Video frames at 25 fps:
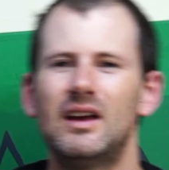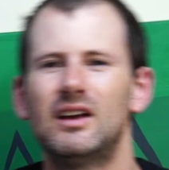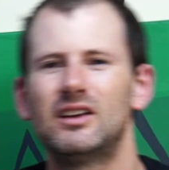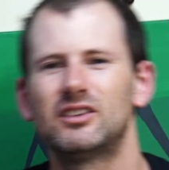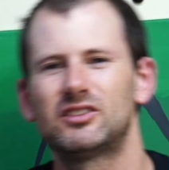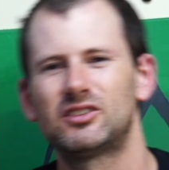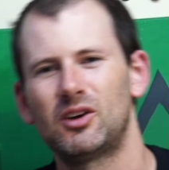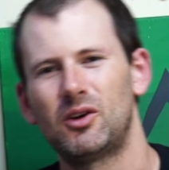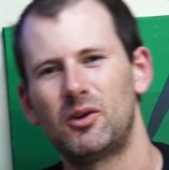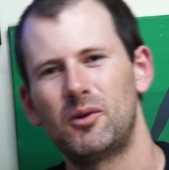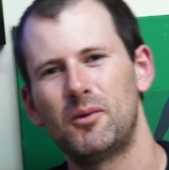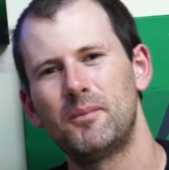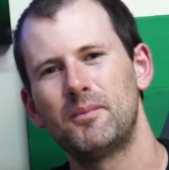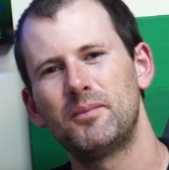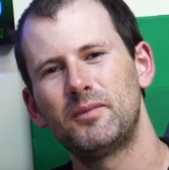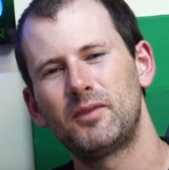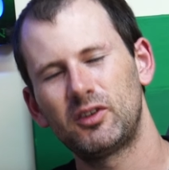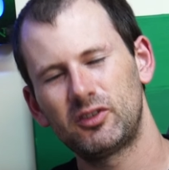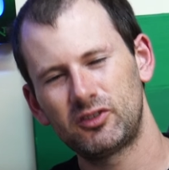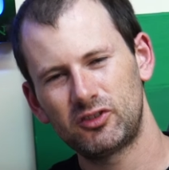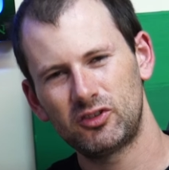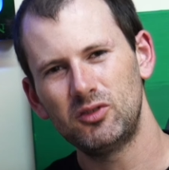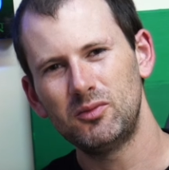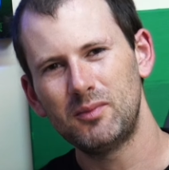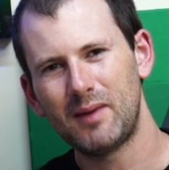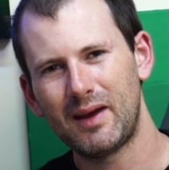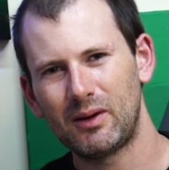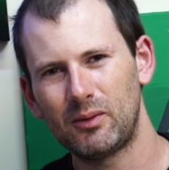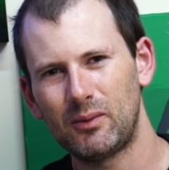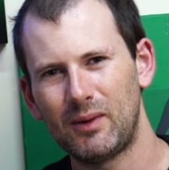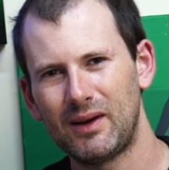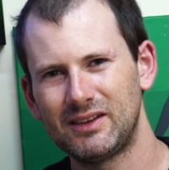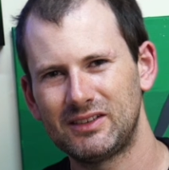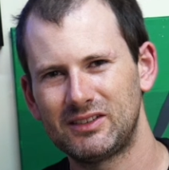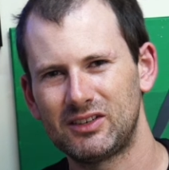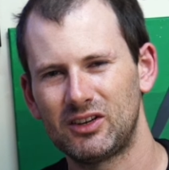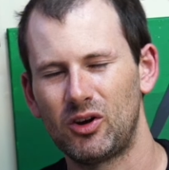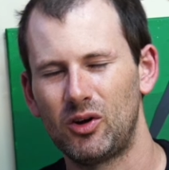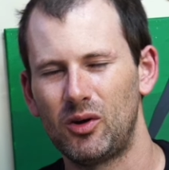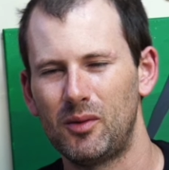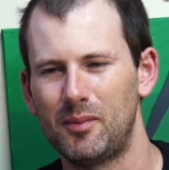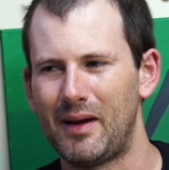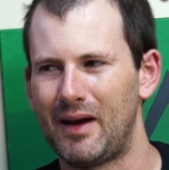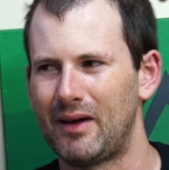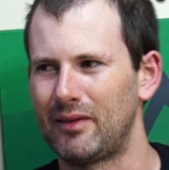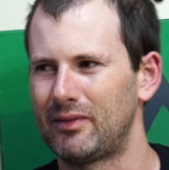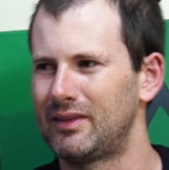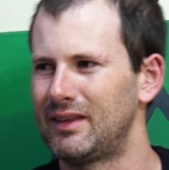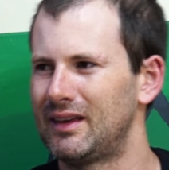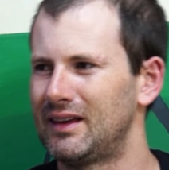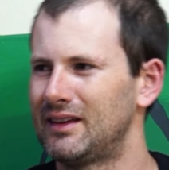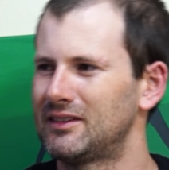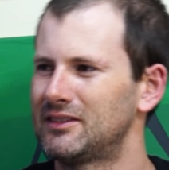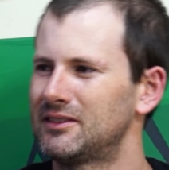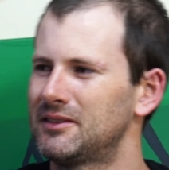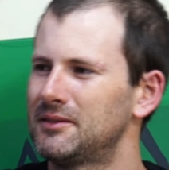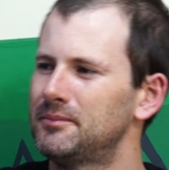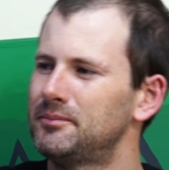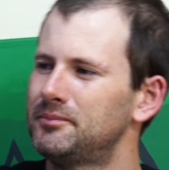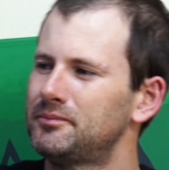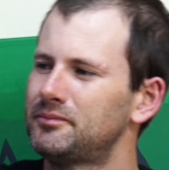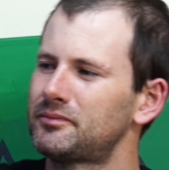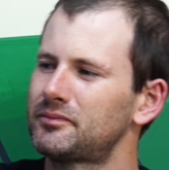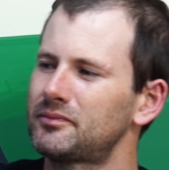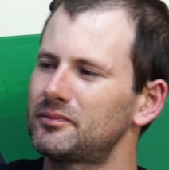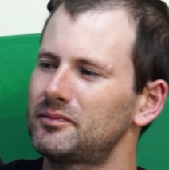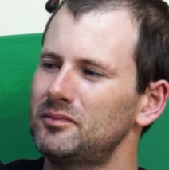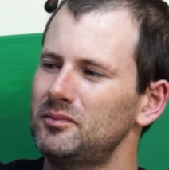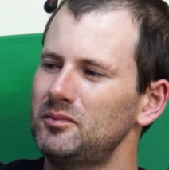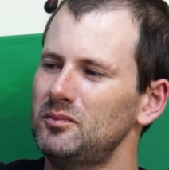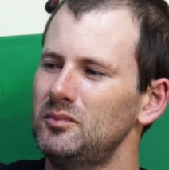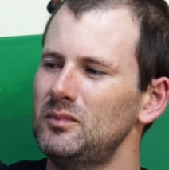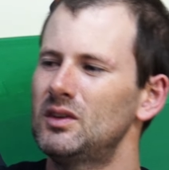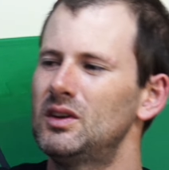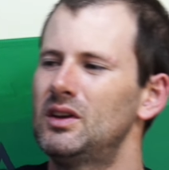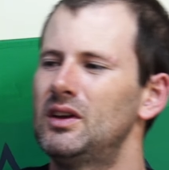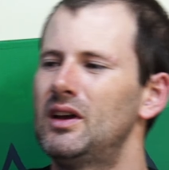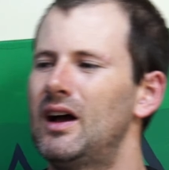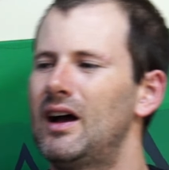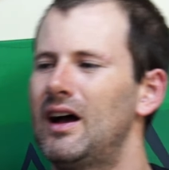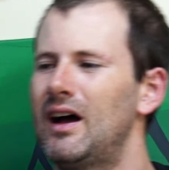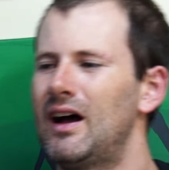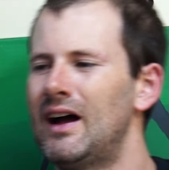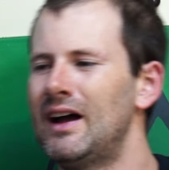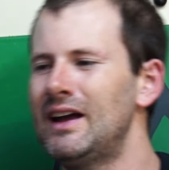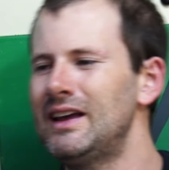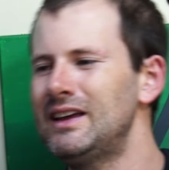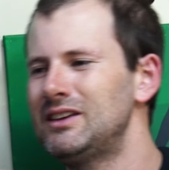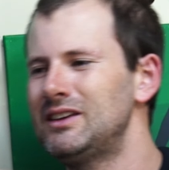So there's two main ways to go about this. I